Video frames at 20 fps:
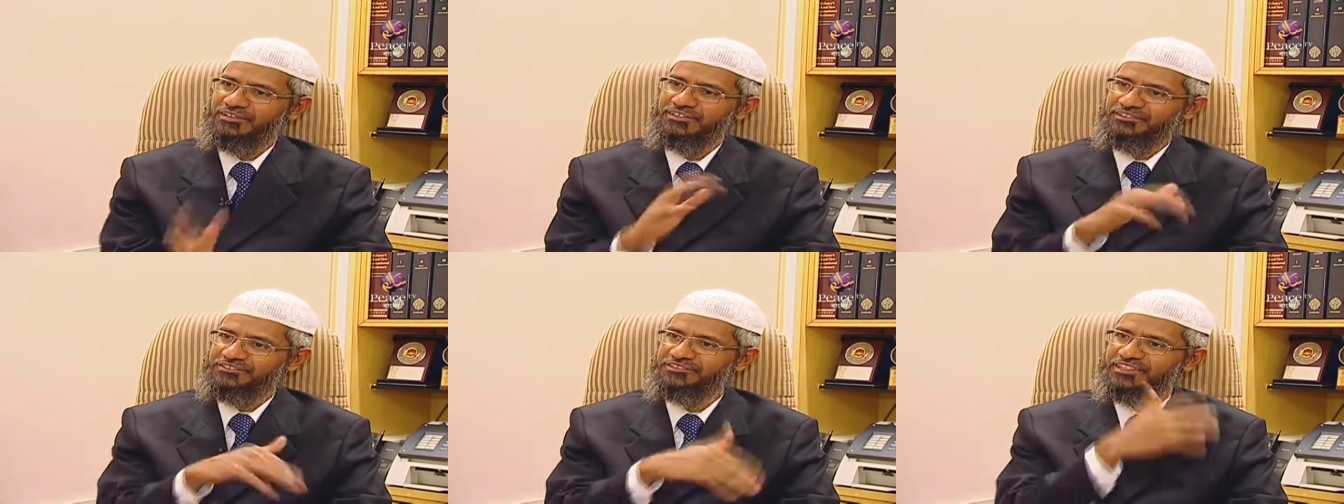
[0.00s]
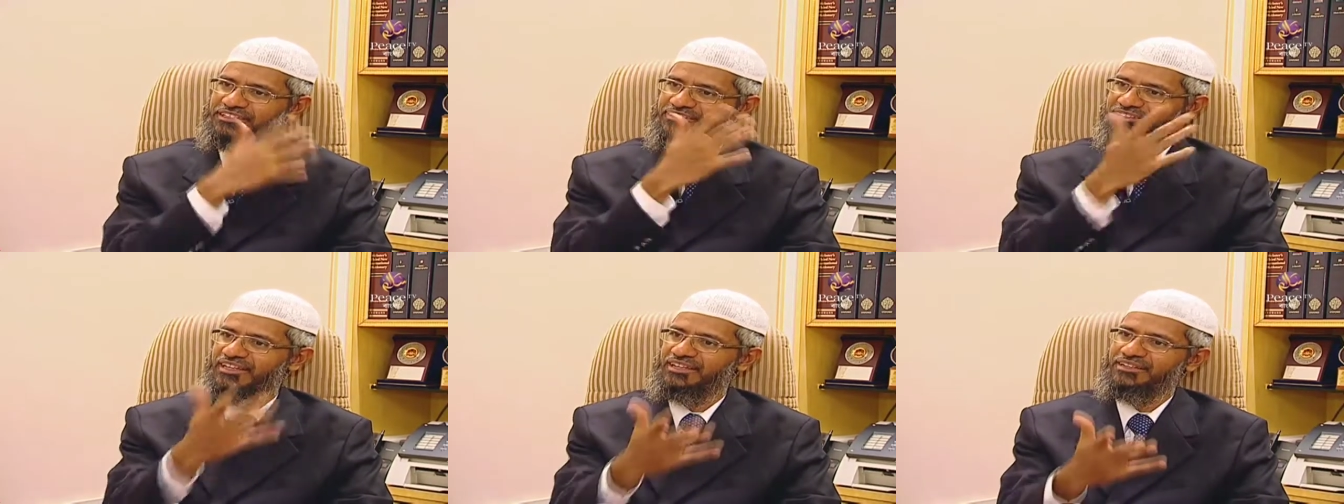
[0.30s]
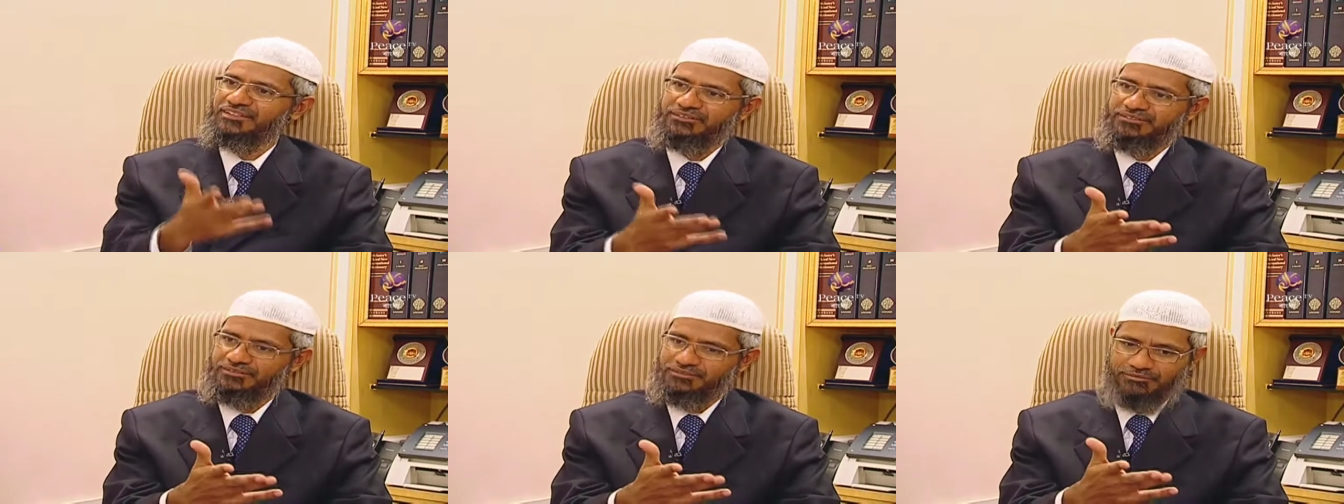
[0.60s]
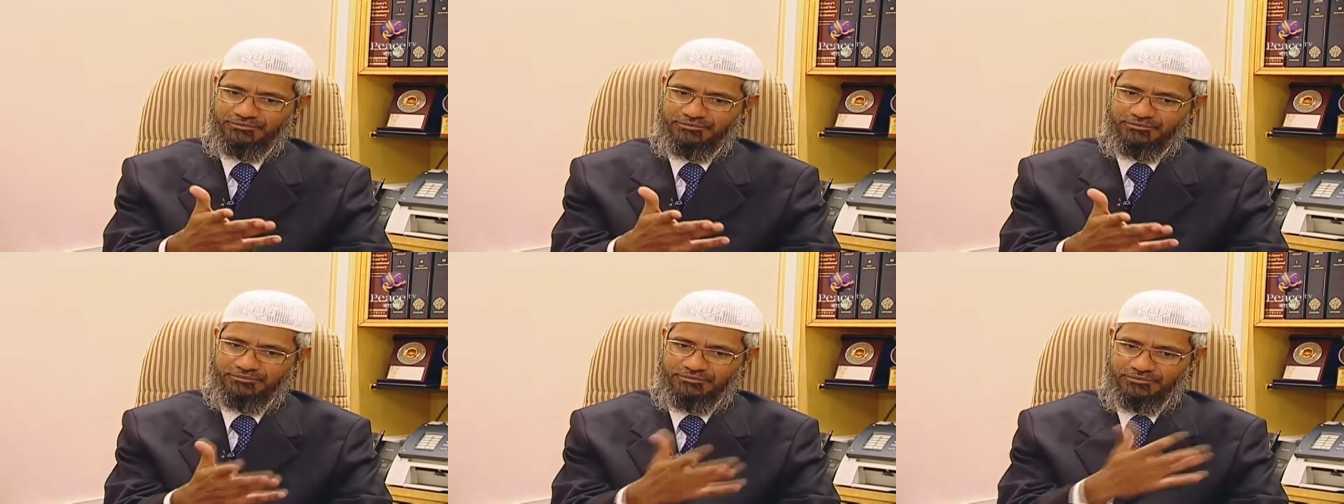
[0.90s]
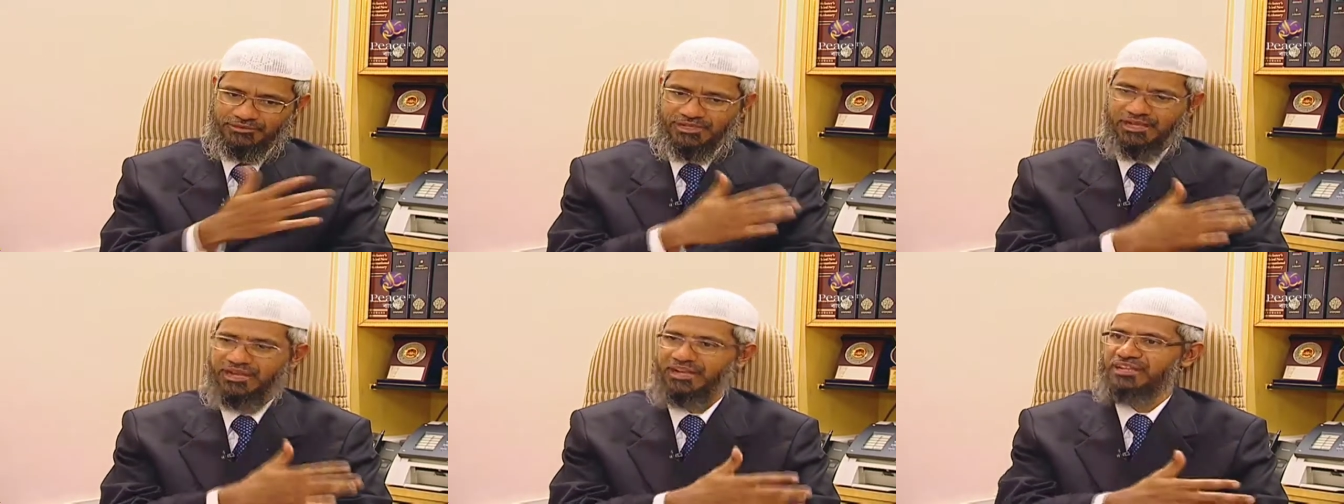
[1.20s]
Rather than saying that
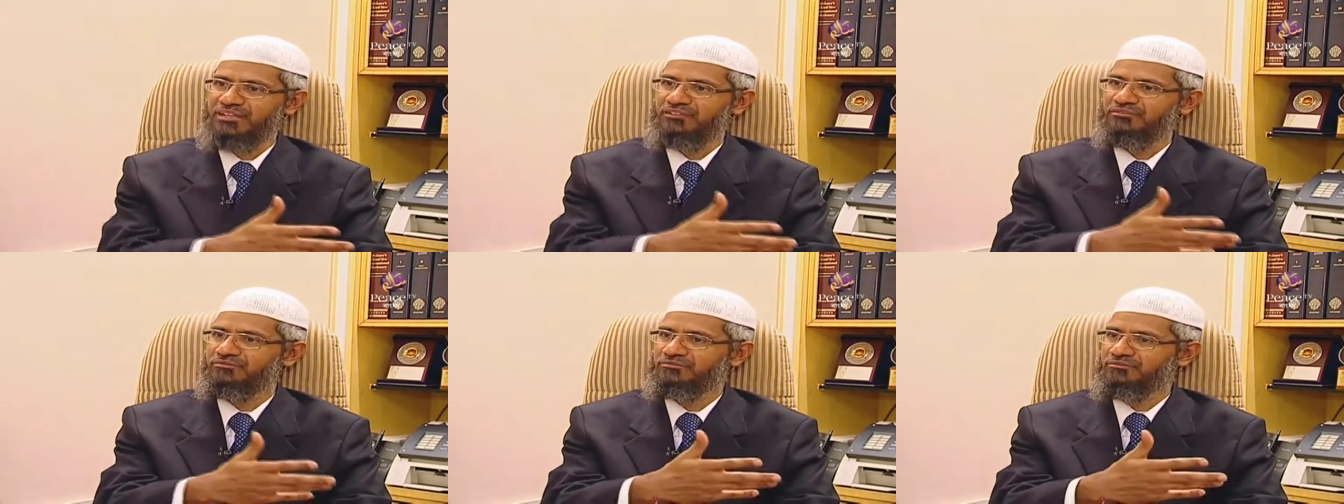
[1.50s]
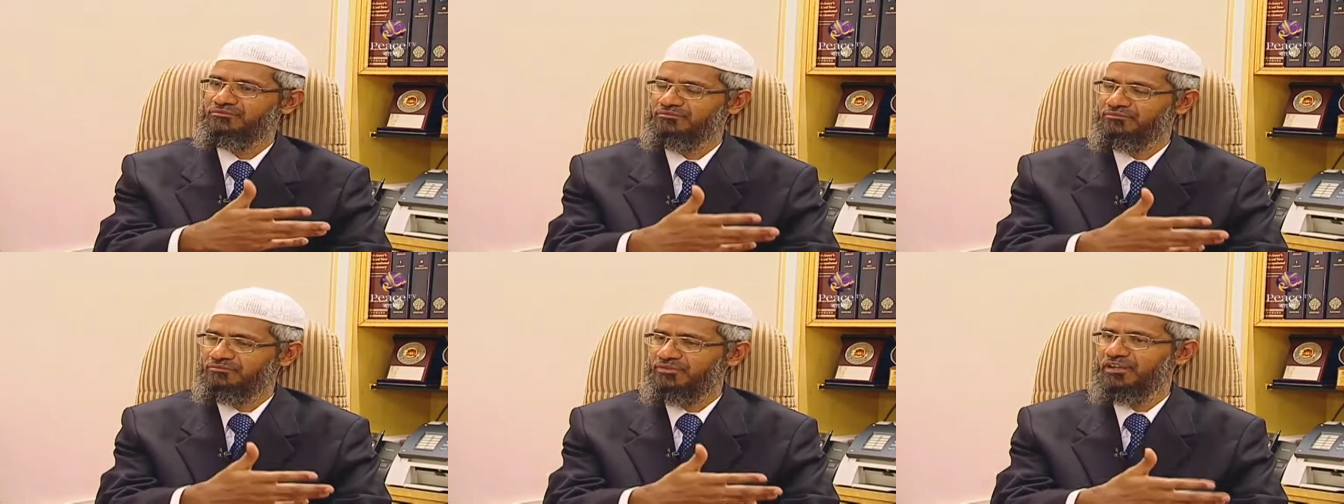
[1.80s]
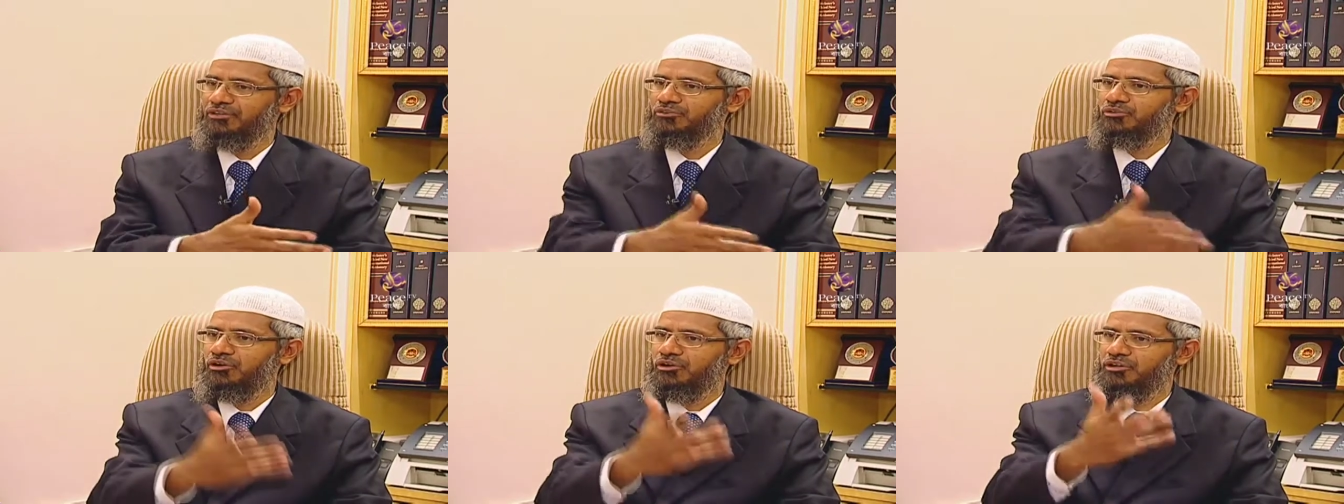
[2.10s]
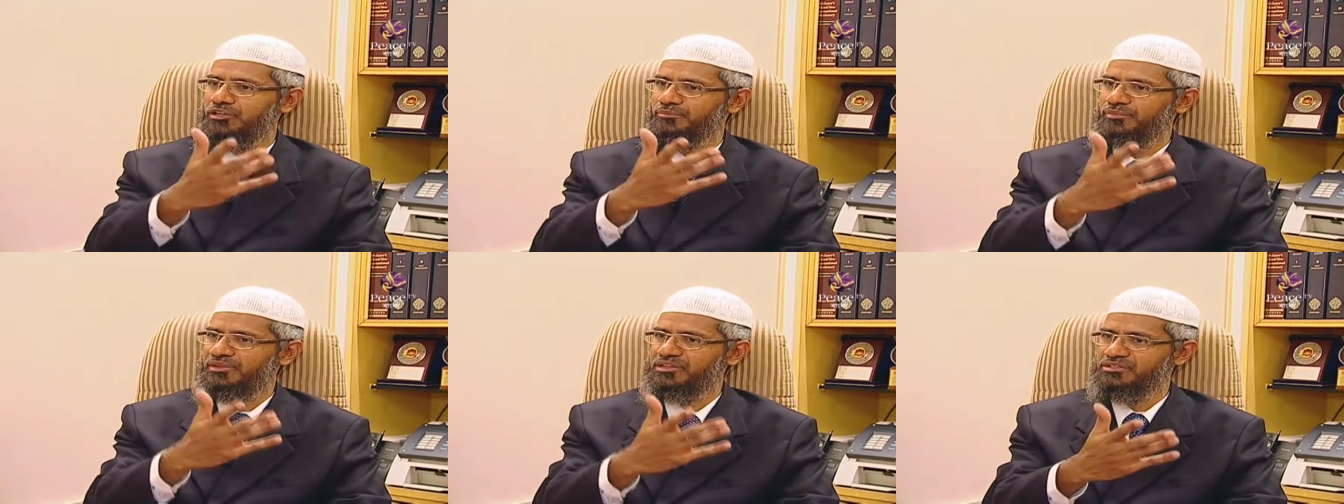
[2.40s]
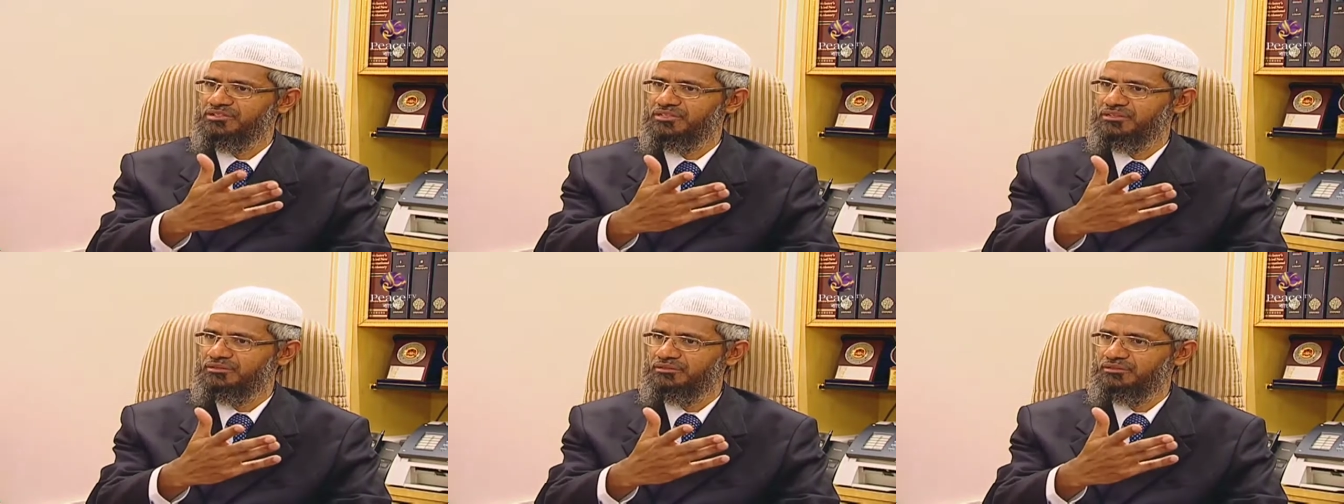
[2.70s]
regarding one God is
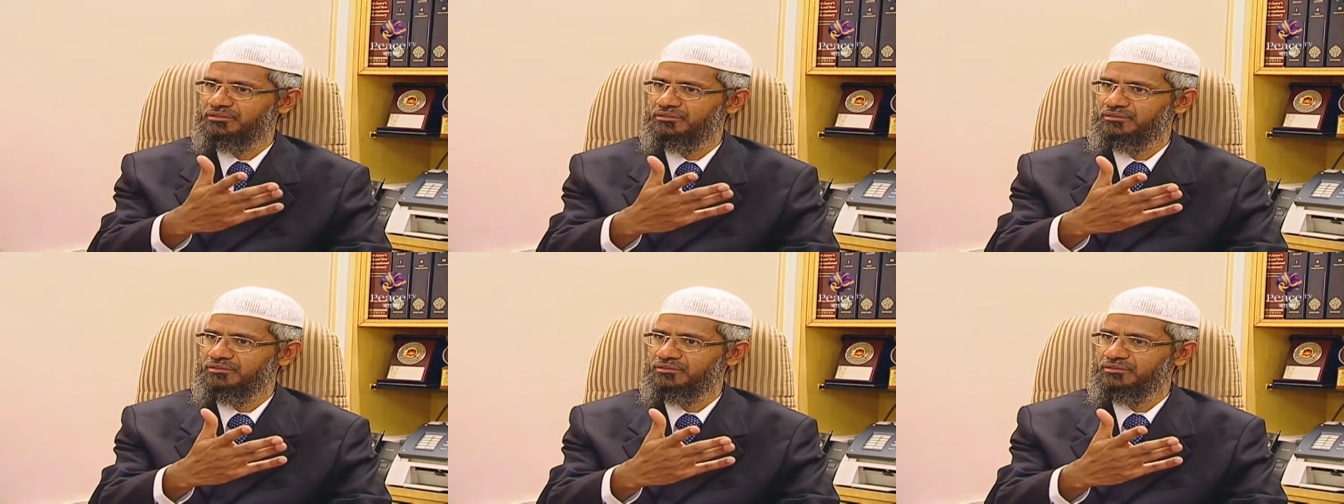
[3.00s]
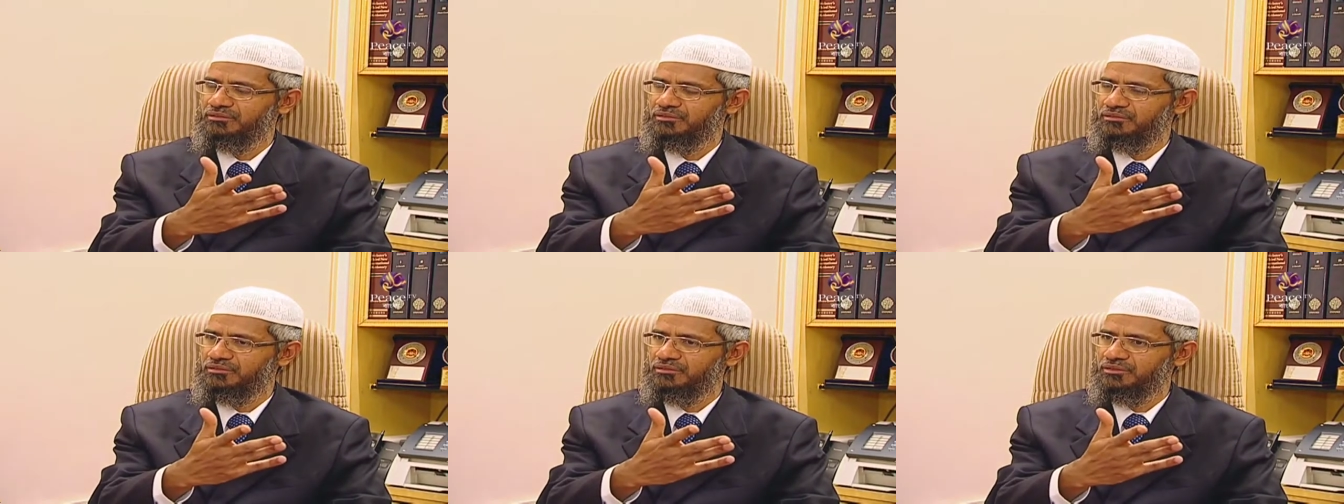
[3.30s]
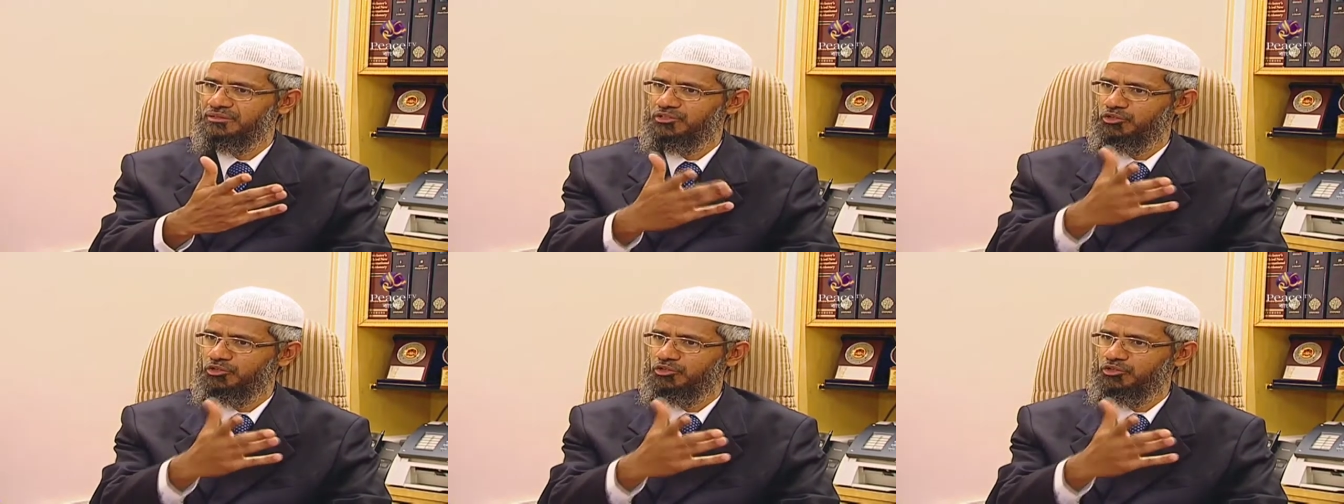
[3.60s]
mentioned right.